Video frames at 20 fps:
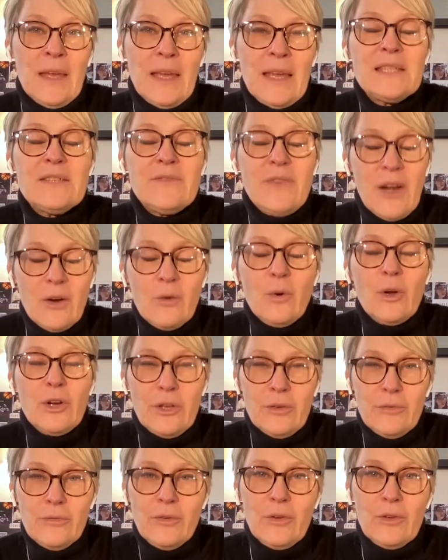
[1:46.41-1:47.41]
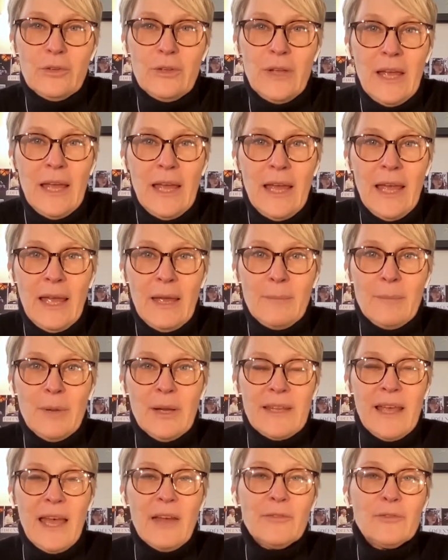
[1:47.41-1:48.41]
It's very wonderful.
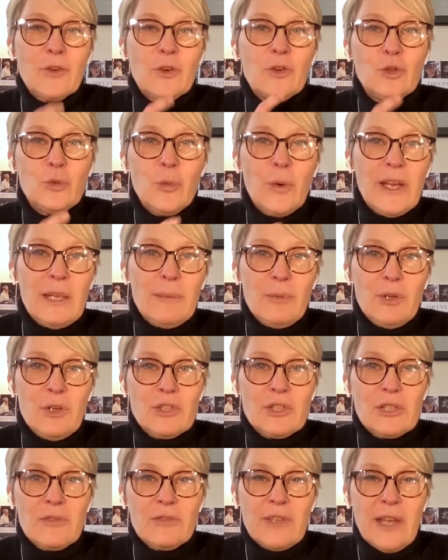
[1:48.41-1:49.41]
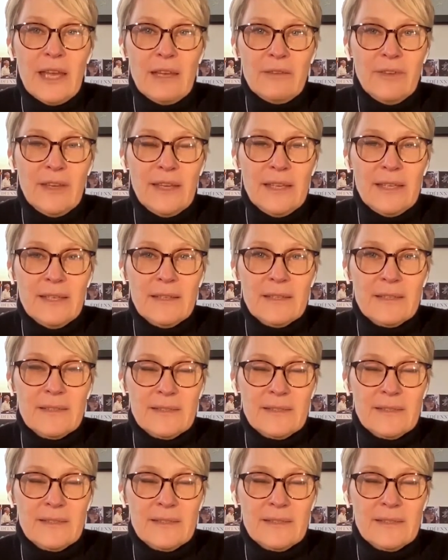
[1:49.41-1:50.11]
But after 20 minutes of diving,